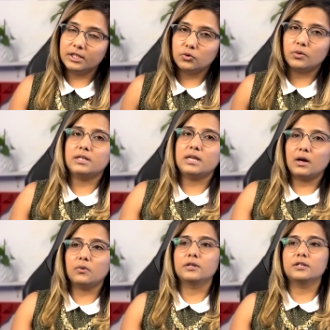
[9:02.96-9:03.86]
20
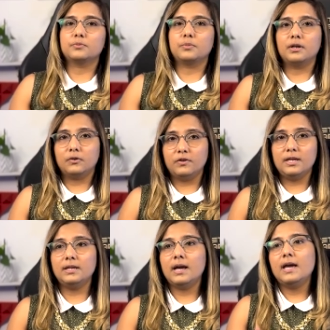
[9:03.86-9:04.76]
hours per
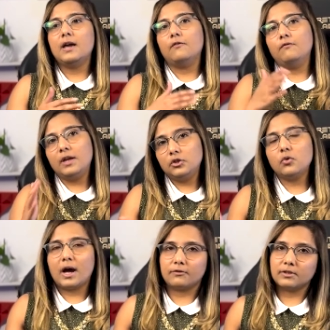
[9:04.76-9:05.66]
week when you
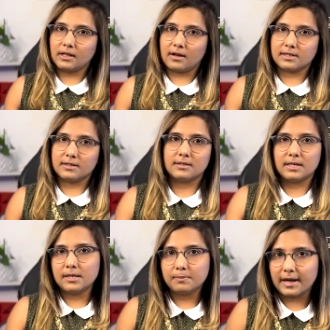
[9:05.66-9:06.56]
have classes
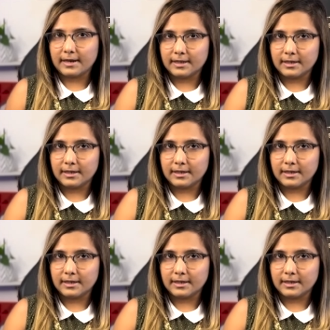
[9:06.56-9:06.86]
in parallel.